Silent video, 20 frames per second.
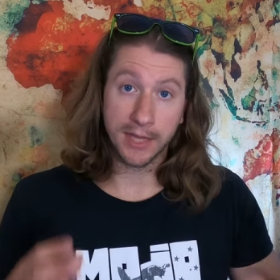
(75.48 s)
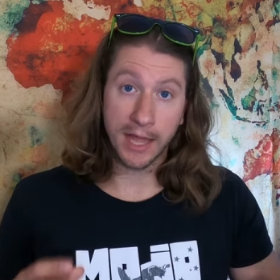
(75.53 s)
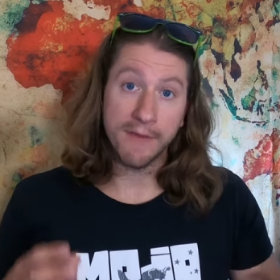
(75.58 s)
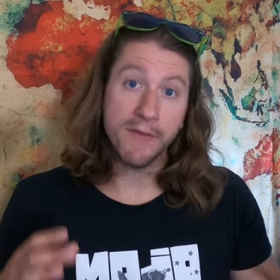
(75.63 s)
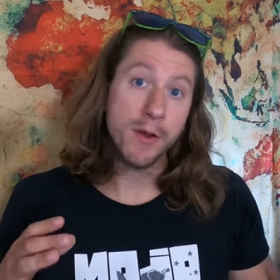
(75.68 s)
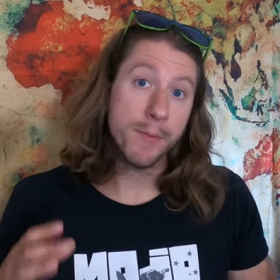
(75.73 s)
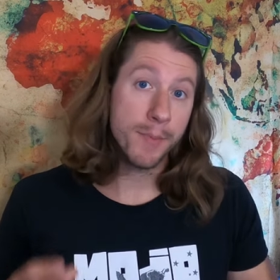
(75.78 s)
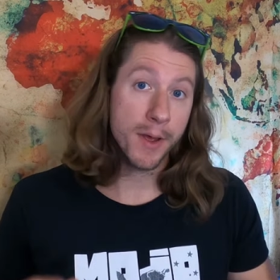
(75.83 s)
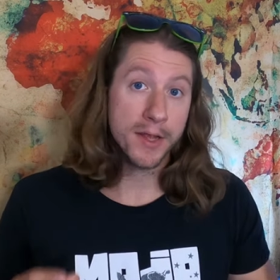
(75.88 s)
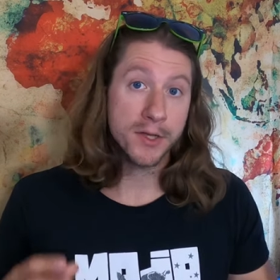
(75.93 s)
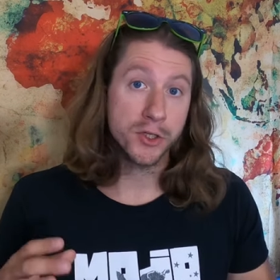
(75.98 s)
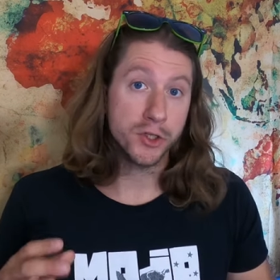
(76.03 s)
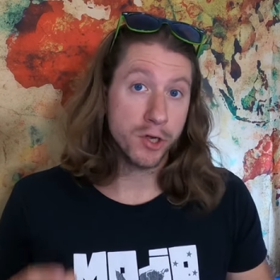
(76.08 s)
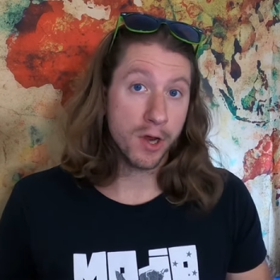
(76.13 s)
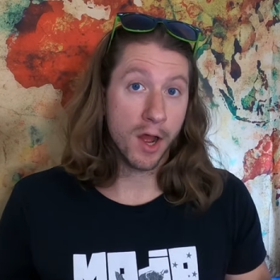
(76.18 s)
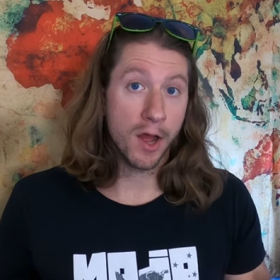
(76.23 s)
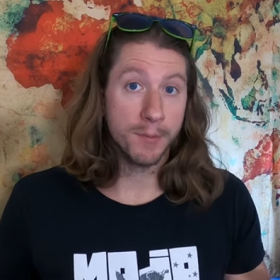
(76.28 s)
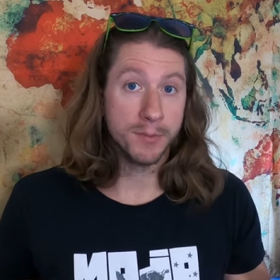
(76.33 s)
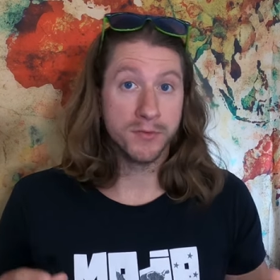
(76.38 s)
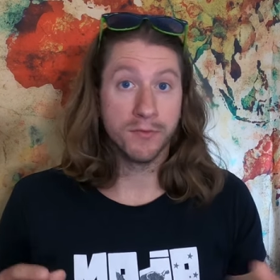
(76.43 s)
11 best
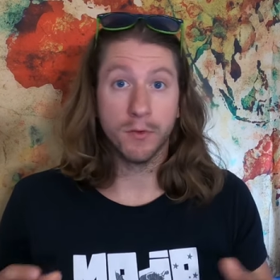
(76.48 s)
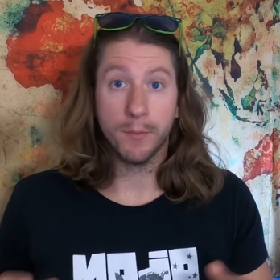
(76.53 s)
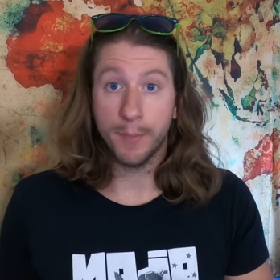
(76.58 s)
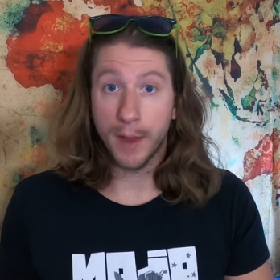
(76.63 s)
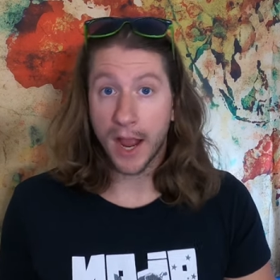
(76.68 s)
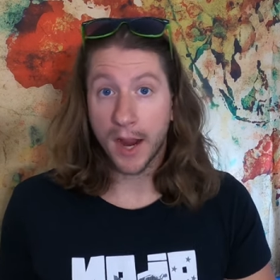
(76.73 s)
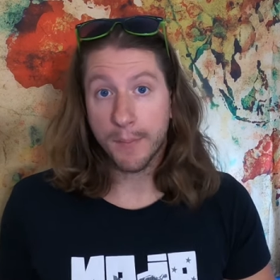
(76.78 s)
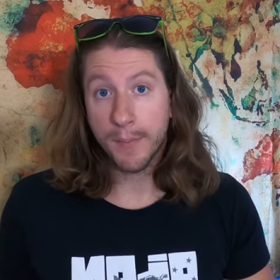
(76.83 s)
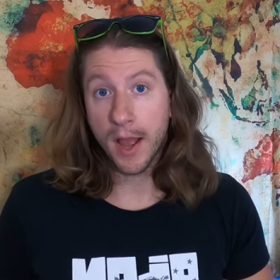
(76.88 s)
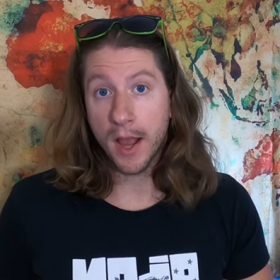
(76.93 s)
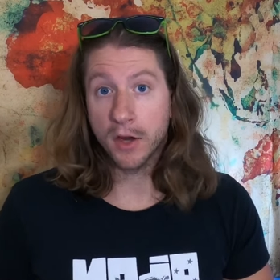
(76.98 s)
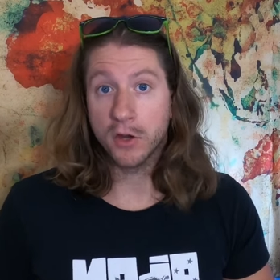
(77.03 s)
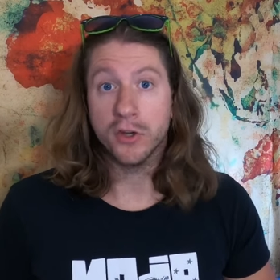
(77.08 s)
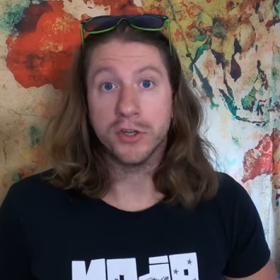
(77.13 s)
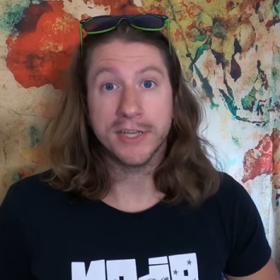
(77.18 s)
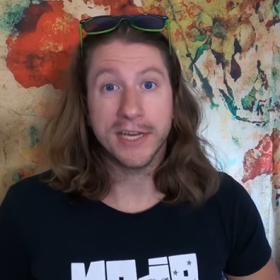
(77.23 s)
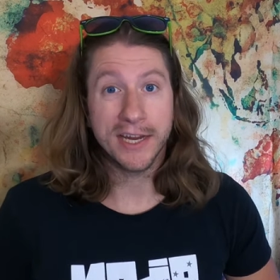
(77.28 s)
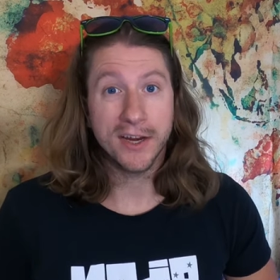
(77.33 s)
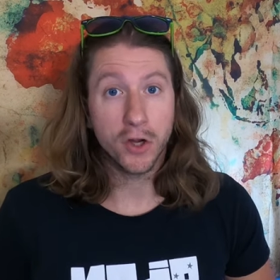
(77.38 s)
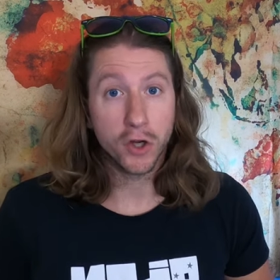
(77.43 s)
jobs for
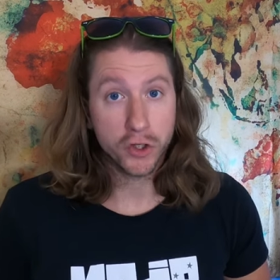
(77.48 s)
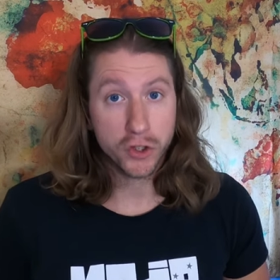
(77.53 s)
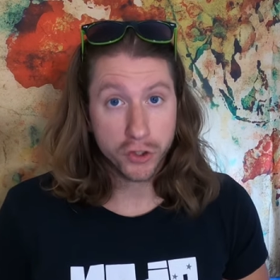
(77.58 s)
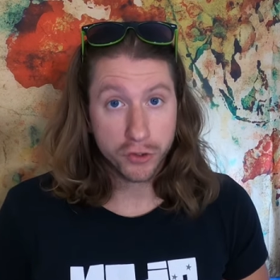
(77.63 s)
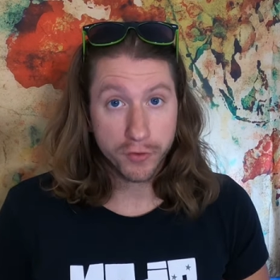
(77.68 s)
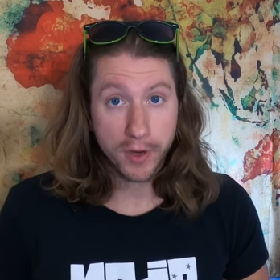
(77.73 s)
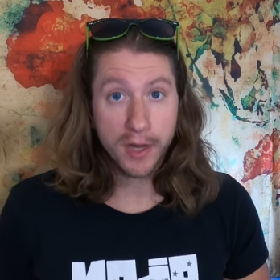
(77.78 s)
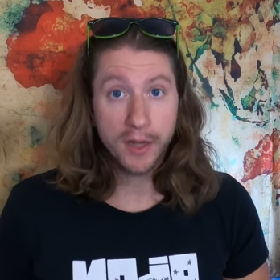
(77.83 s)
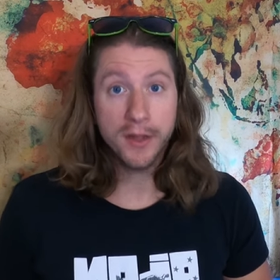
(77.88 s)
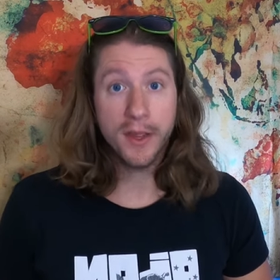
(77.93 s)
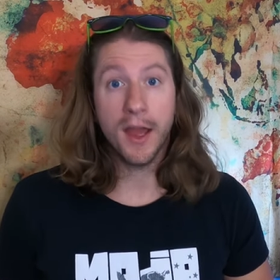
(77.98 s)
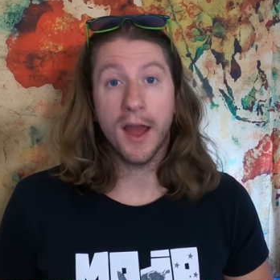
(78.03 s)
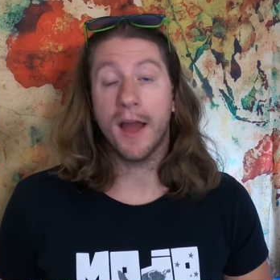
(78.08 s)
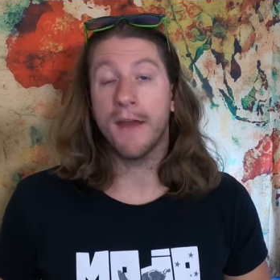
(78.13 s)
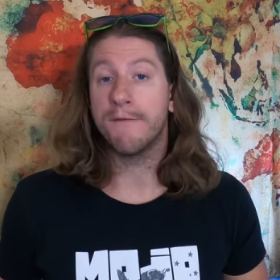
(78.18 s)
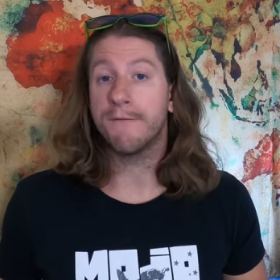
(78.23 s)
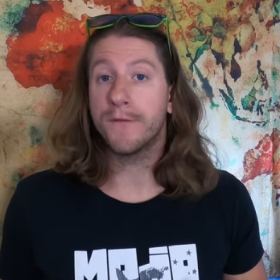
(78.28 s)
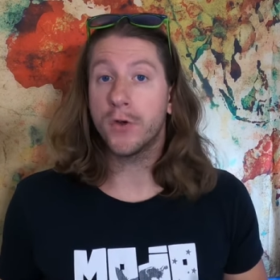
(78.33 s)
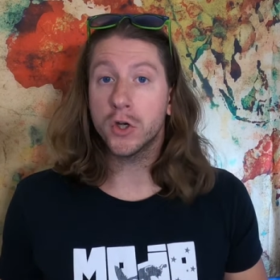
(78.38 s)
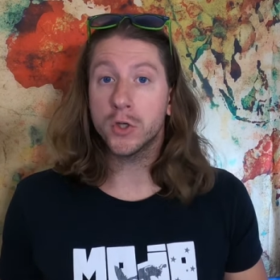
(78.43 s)
backpackers in Australia, I
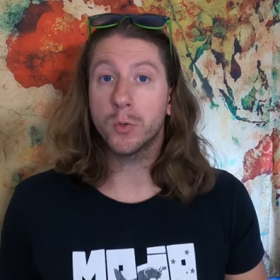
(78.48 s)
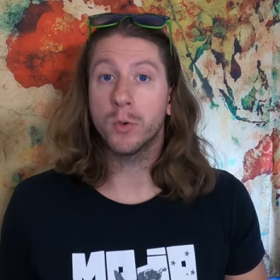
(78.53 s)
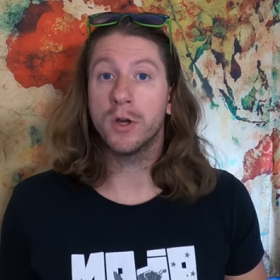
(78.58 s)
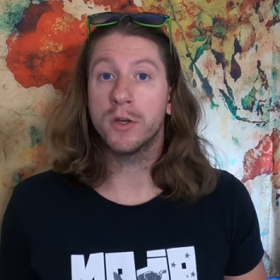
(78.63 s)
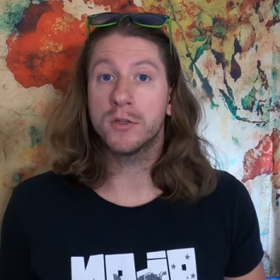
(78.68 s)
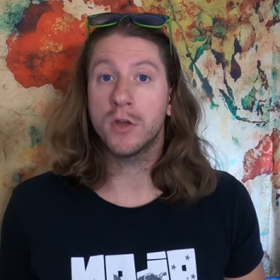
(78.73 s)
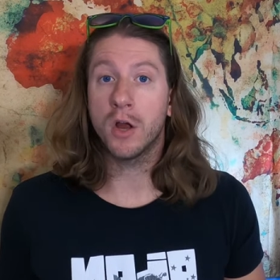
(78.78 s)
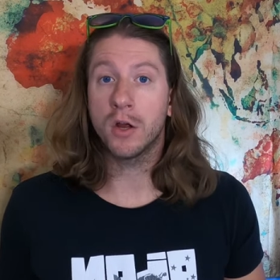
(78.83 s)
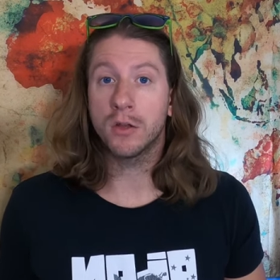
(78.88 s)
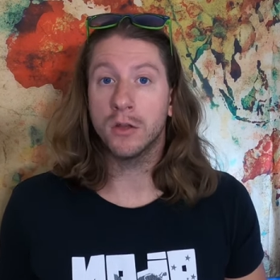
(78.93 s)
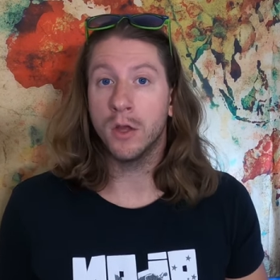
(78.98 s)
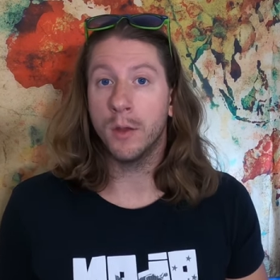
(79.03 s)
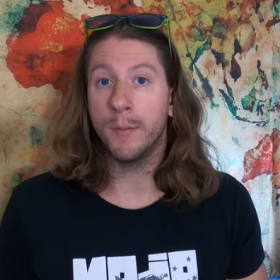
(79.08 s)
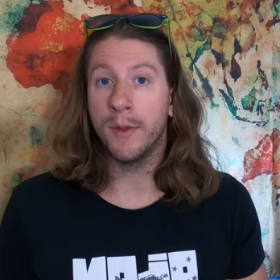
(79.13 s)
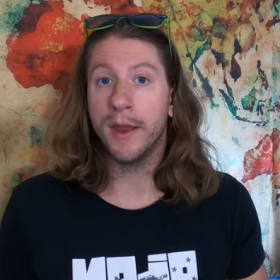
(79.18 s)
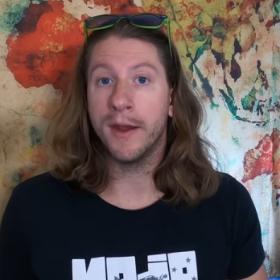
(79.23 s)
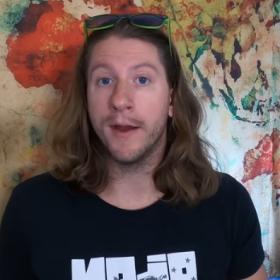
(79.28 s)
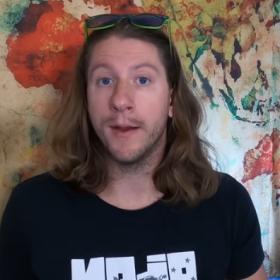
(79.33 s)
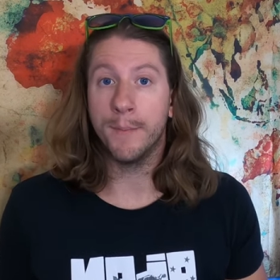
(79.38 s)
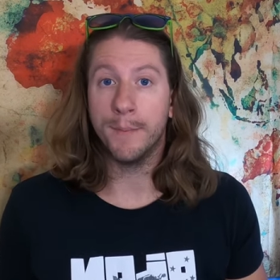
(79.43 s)
first want to talk a little
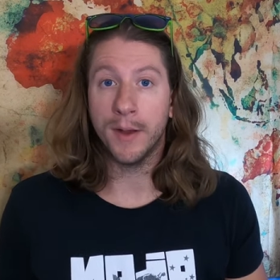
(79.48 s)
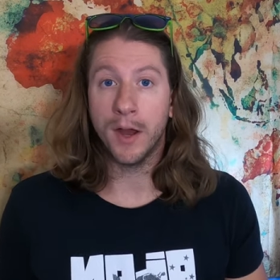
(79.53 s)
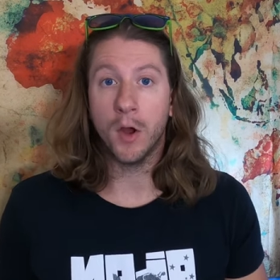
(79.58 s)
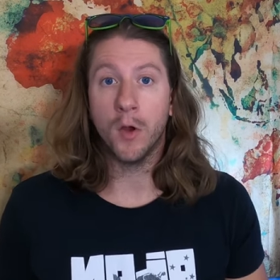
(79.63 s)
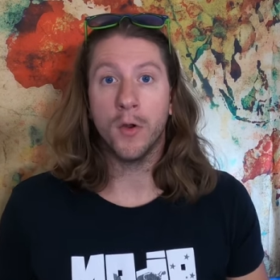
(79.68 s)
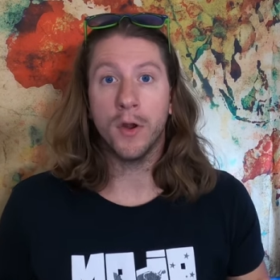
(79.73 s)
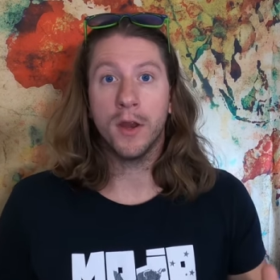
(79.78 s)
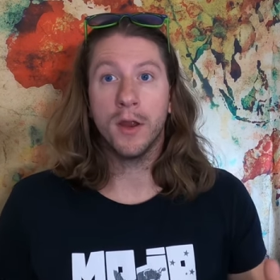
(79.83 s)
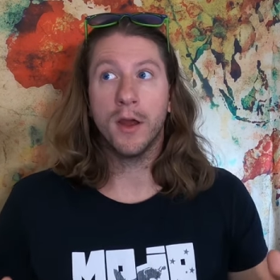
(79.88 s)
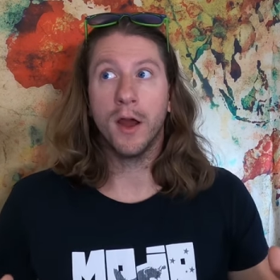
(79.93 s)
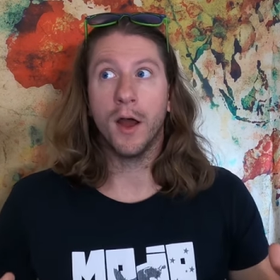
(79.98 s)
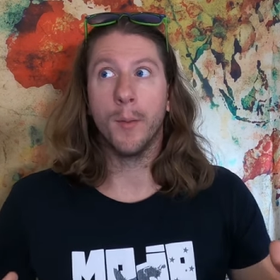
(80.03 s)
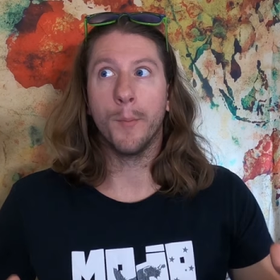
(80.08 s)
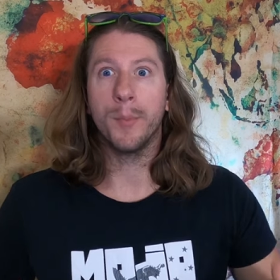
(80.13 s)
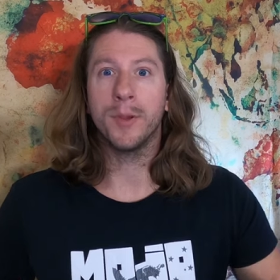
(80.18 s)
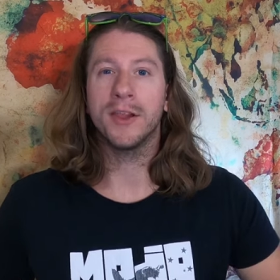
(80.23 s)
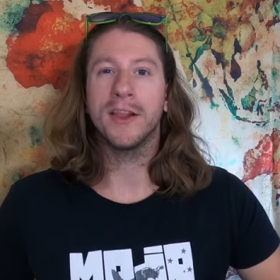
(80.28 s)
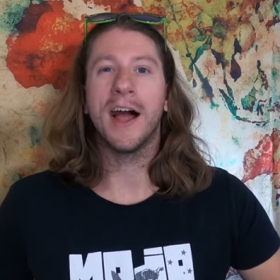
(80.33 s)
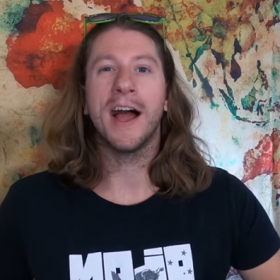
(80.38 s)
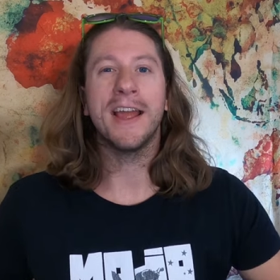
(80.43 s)
bit about
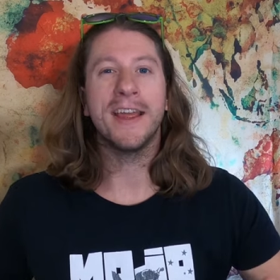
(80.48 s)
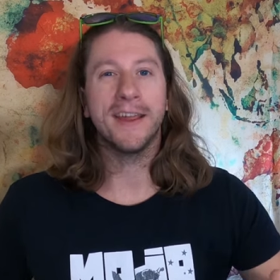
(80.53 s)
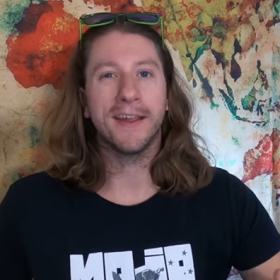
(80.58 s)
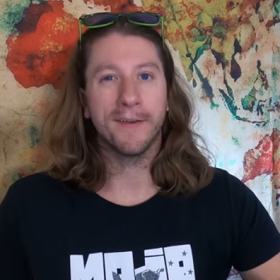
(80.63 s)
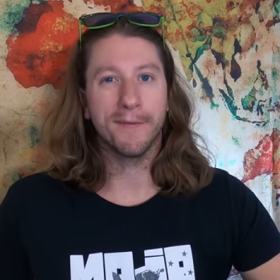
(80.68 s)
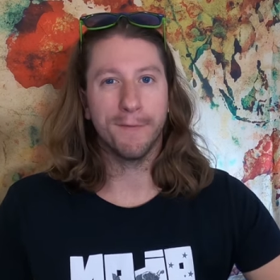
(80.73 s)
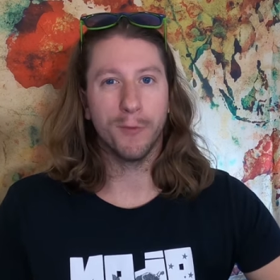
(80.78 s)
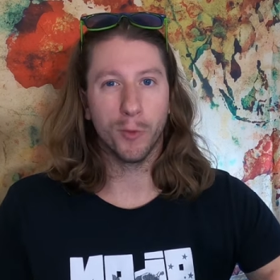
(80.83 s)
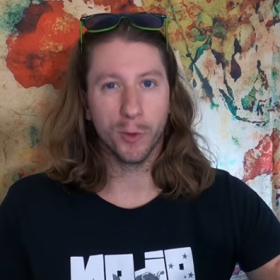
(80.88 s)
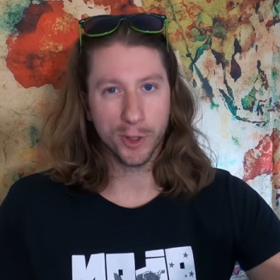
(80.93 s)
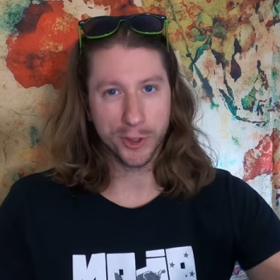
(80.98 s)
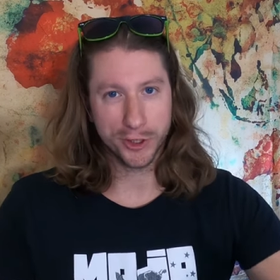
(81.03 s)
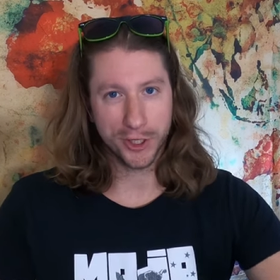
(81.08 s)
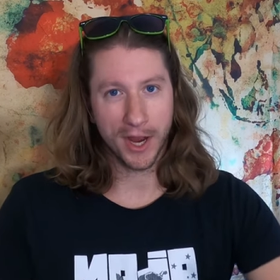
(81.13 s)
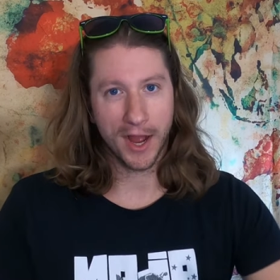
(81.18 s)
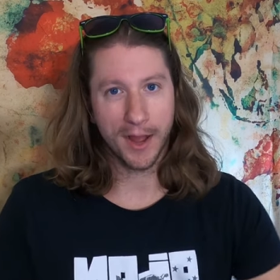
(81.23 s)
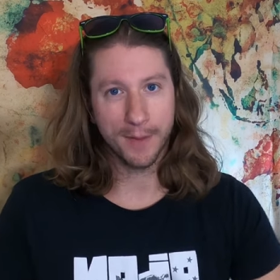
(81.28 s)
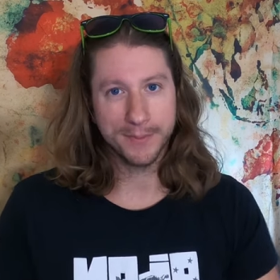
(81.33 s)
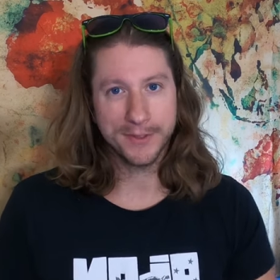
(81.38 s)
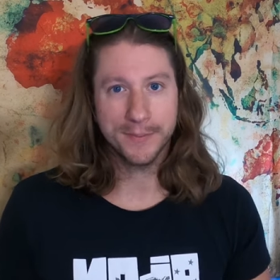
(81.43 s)
applying for
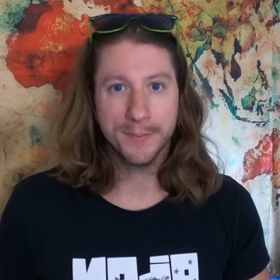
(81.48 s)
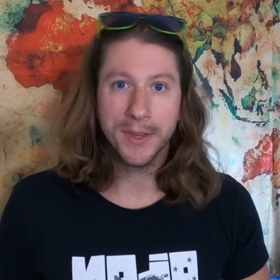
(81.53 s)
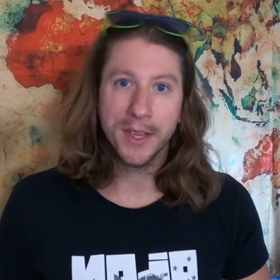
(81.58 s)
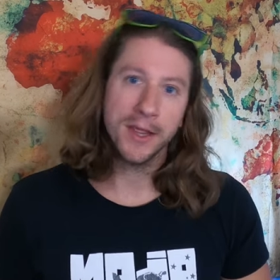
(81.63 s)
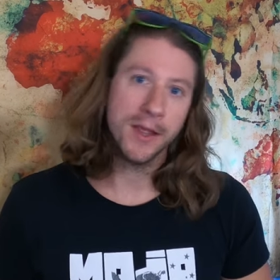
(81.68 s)
jobs.